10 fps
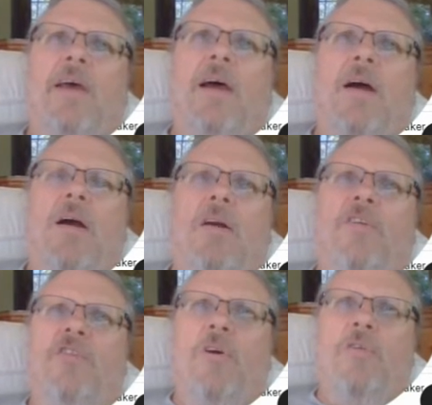are
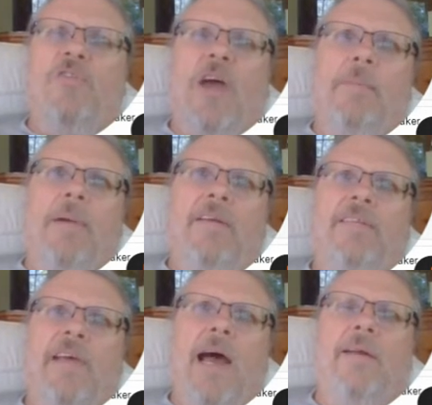shown side by
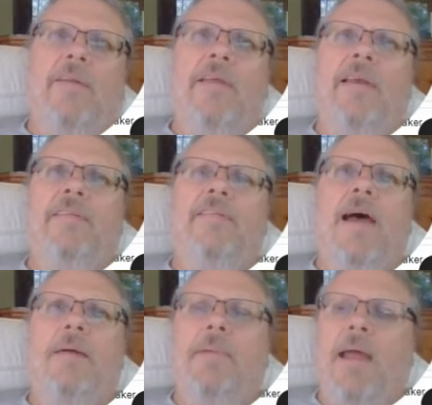side on the
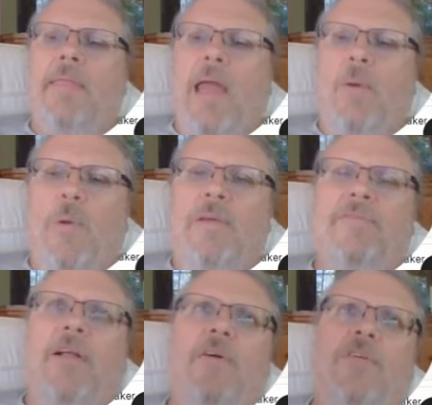desktop, and they
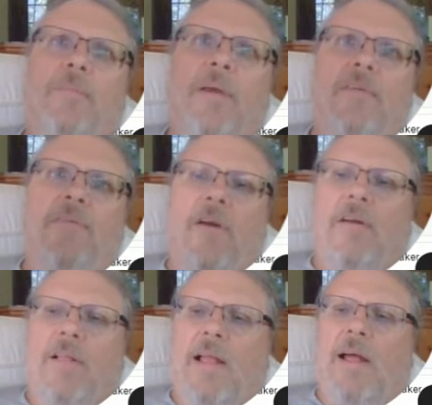reflow to be
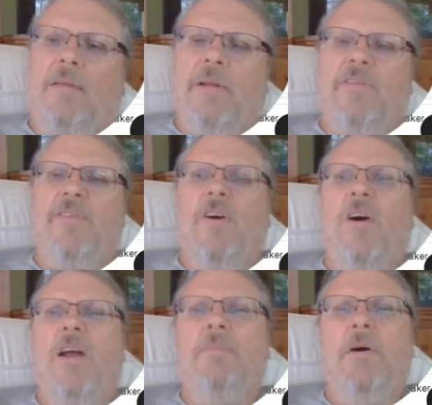vertical elements
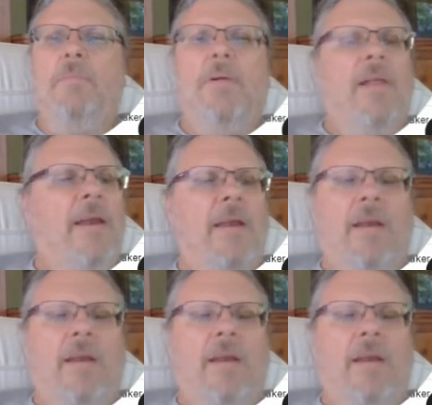on mobile.